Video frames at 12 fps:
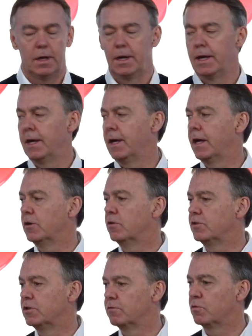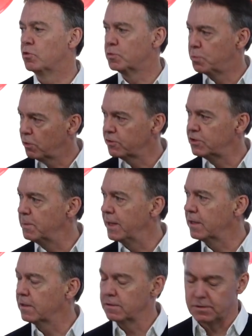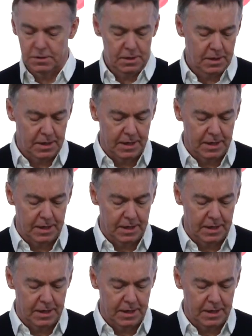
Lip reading: and also, of course, policymakers